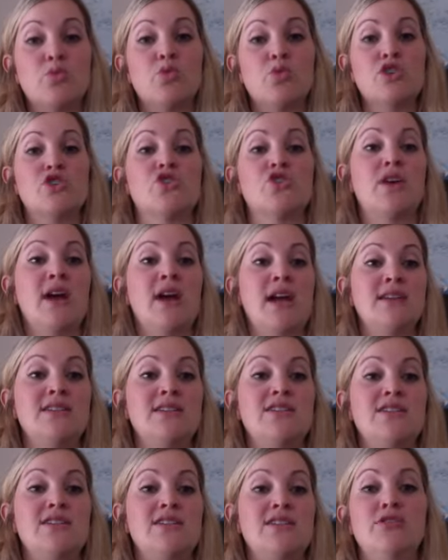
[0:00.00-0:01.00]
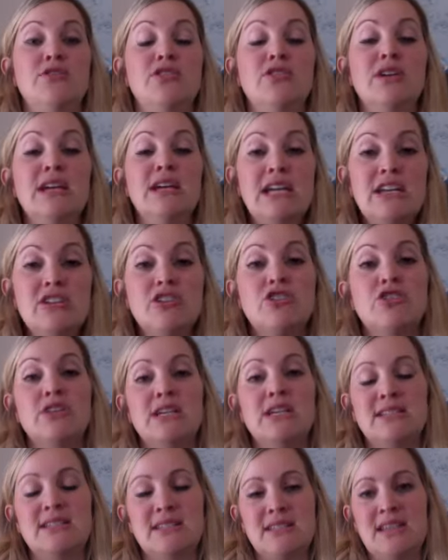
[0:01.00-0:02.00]
we're trying to
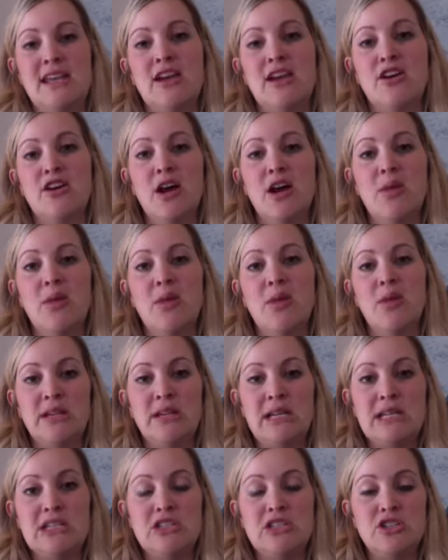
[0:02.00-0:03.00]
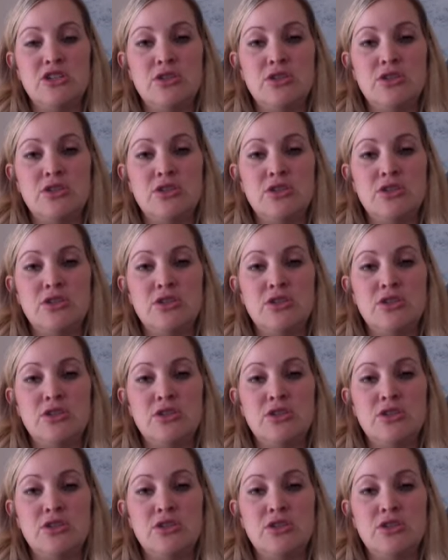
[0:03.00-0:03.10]
increase their ability